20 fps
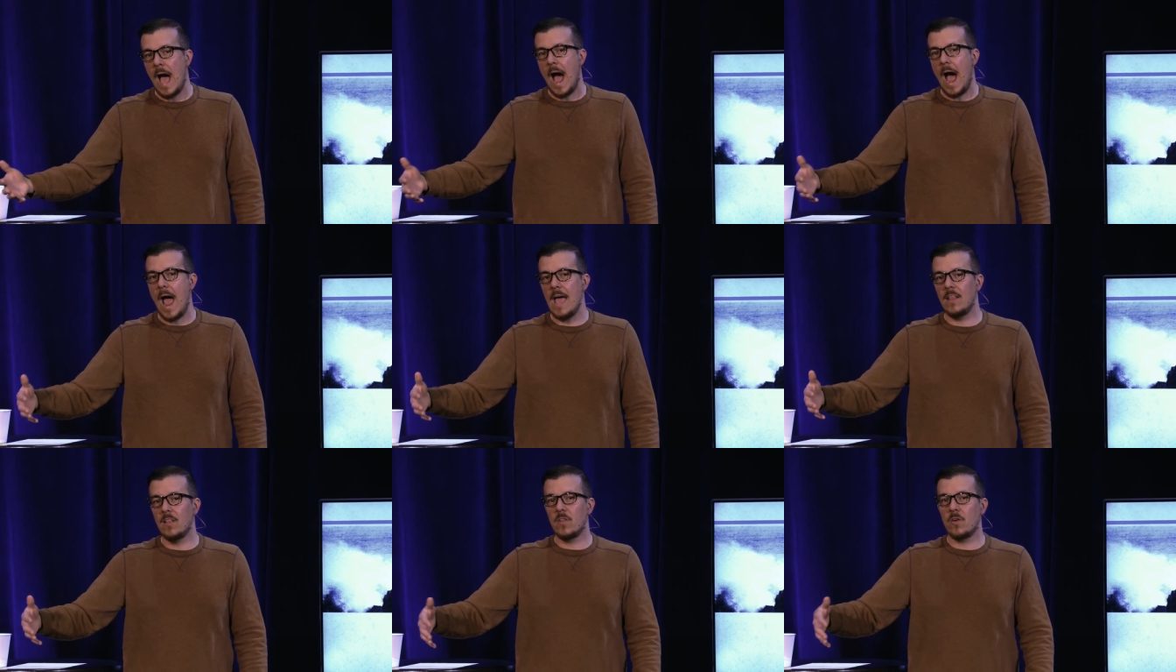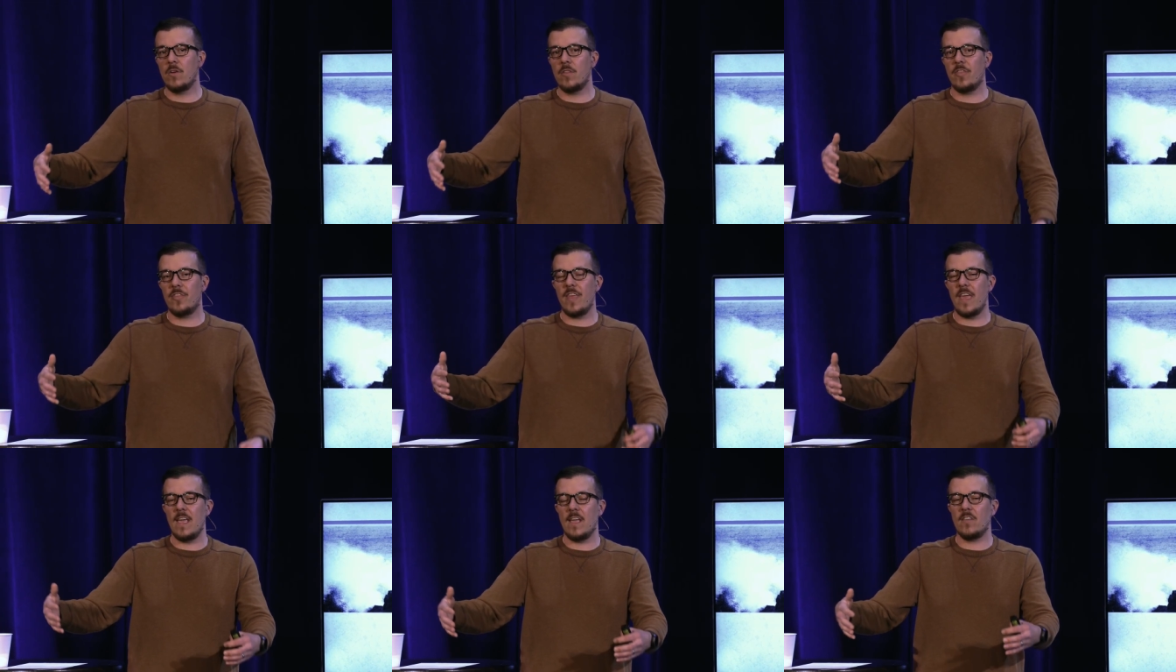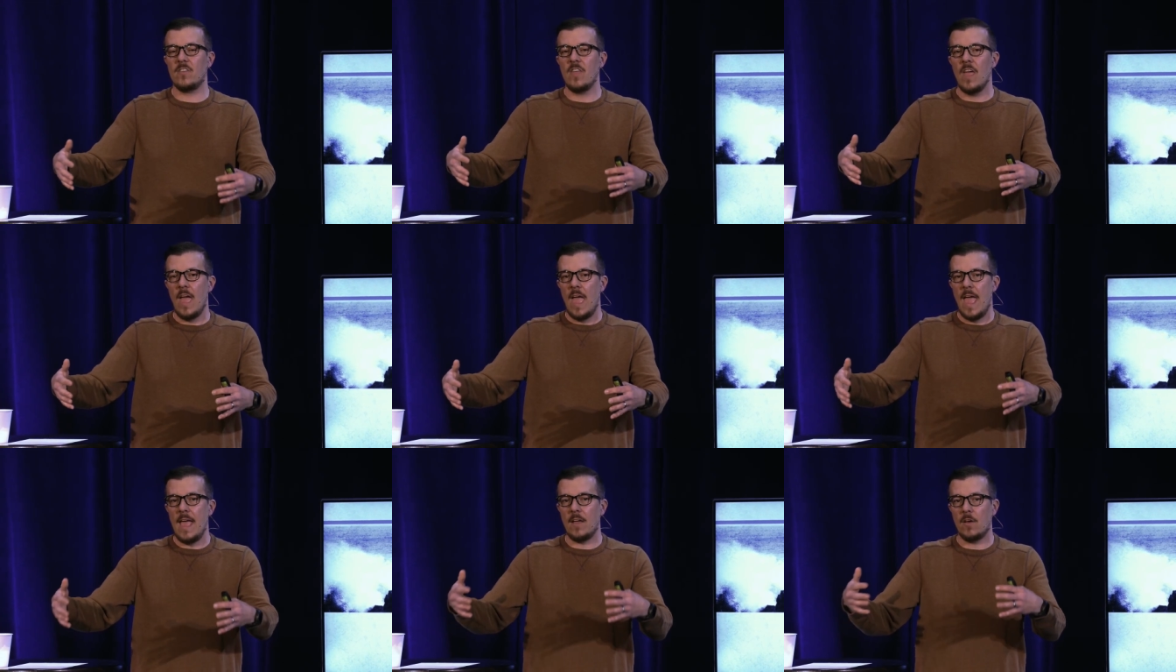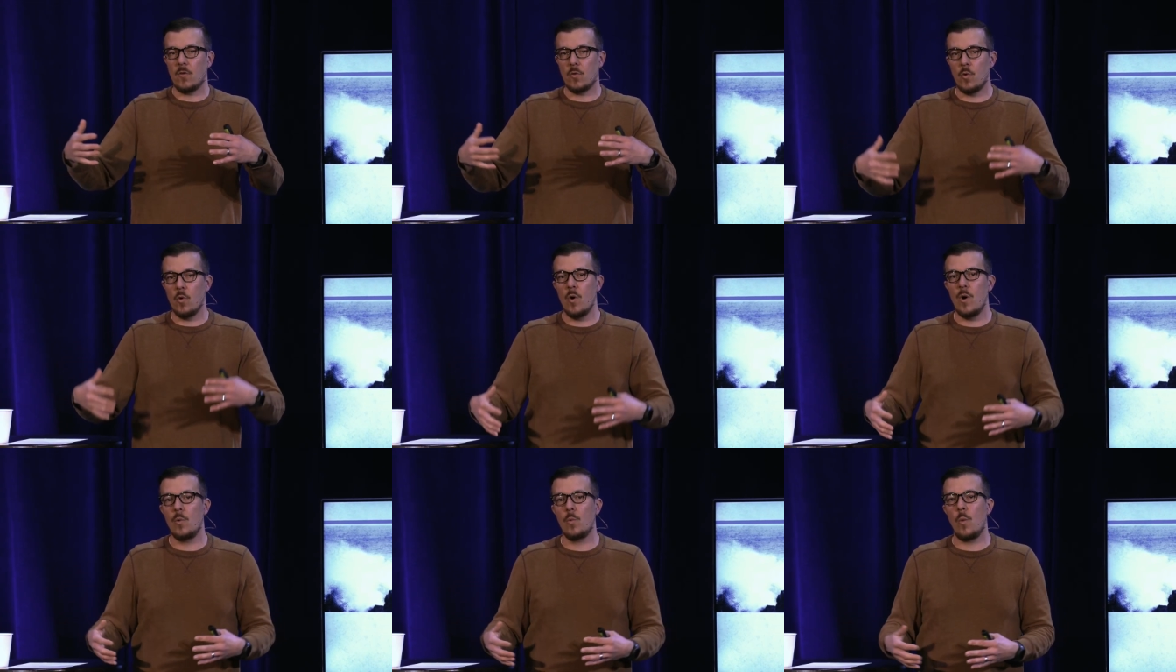I learned things and
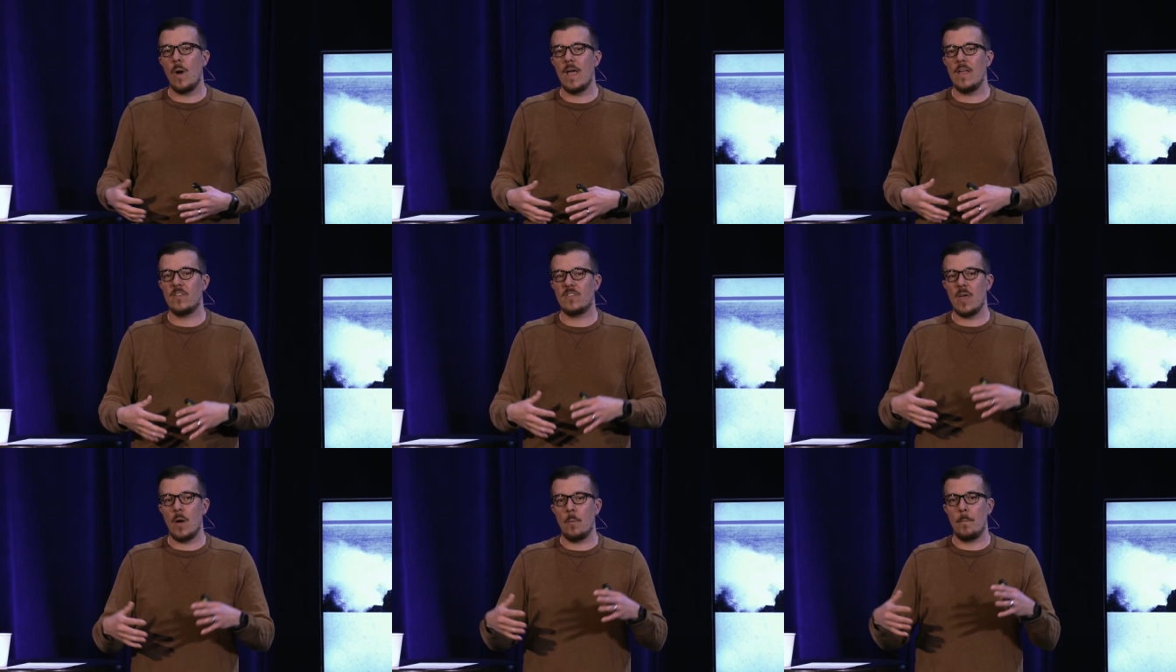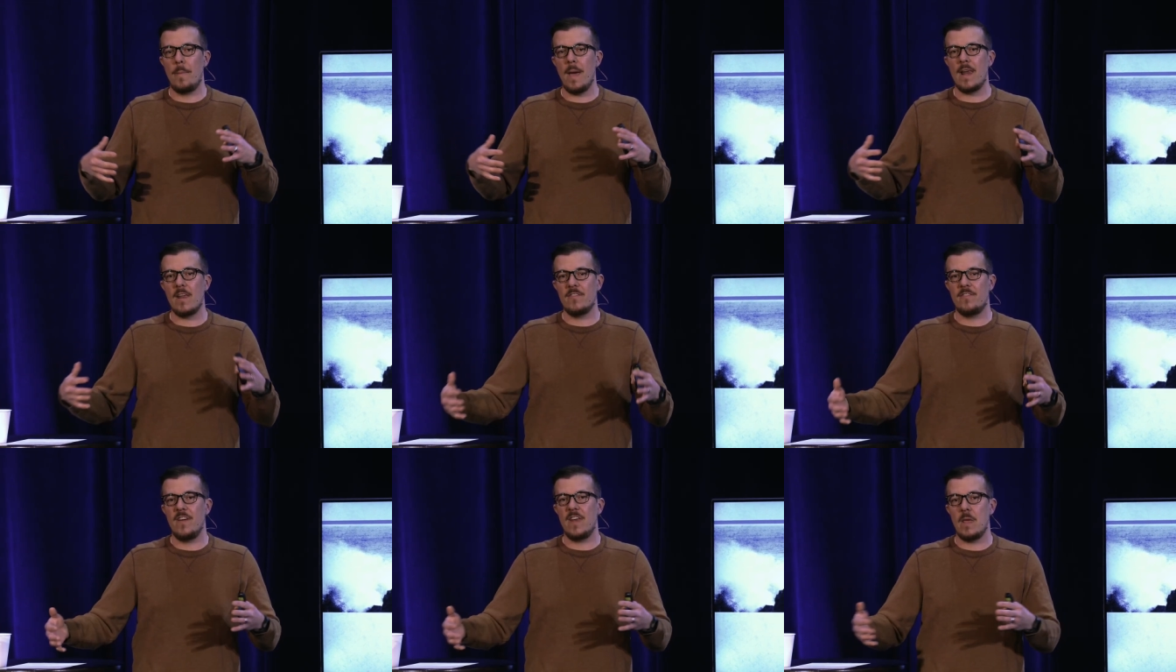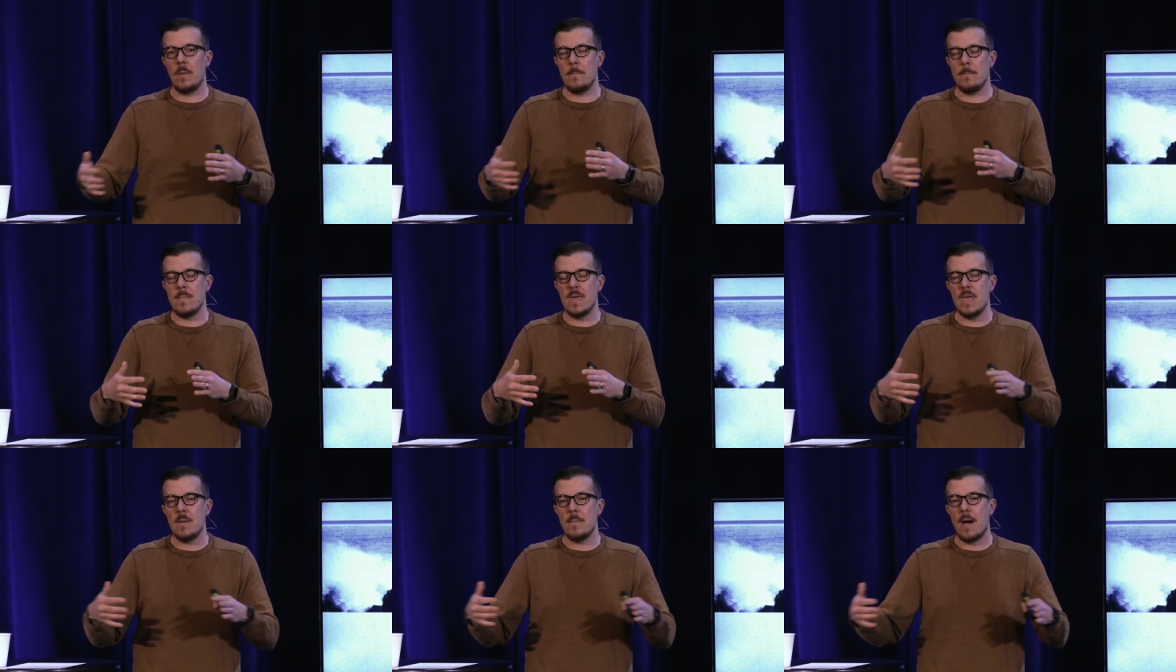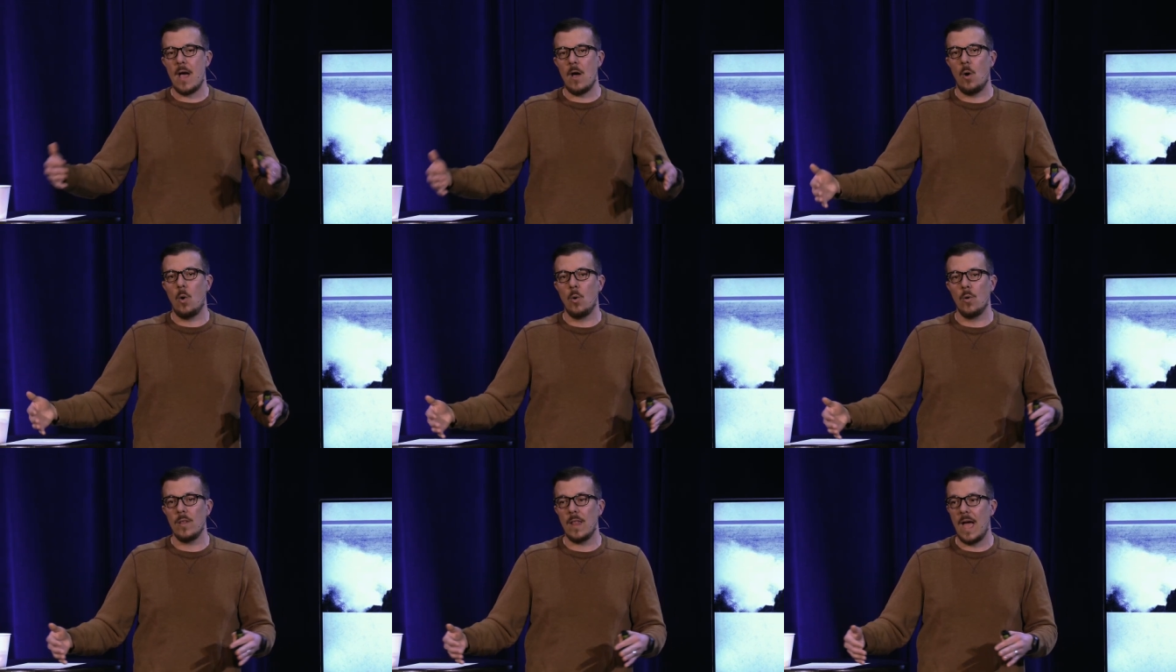grew in ways that benefited me my
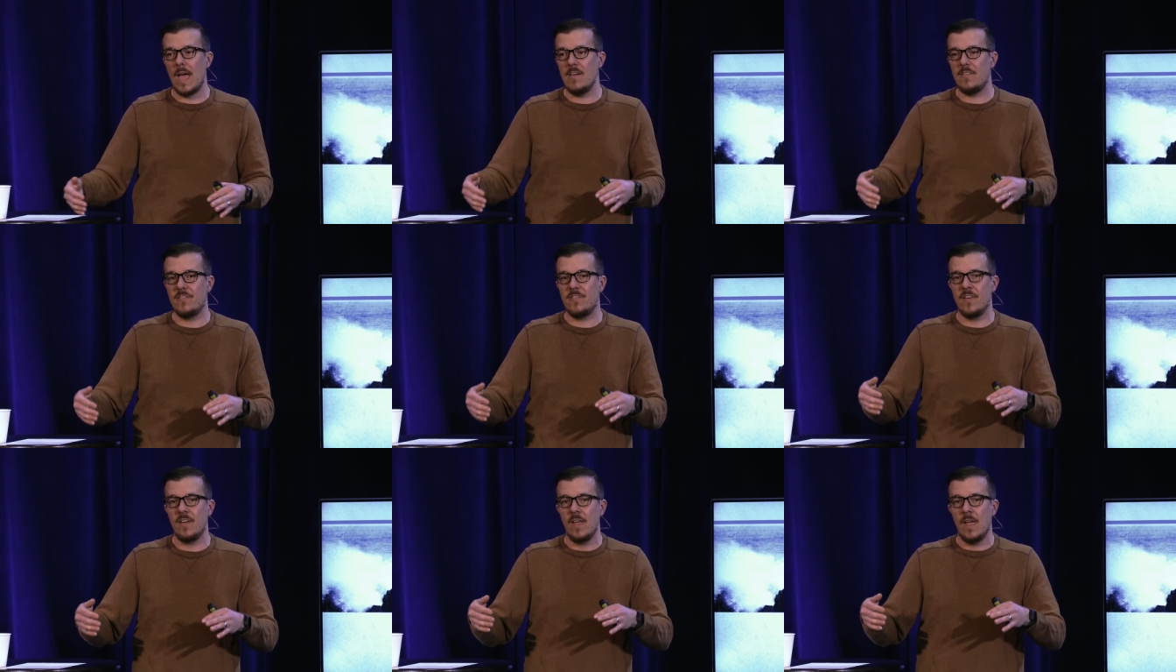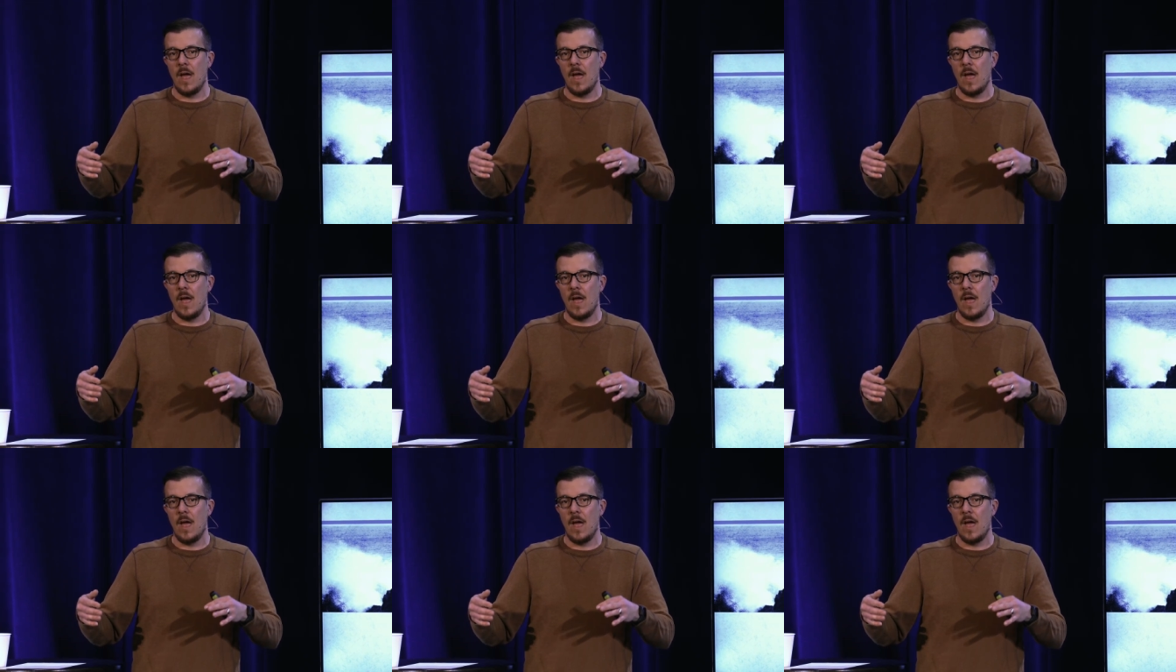whole life.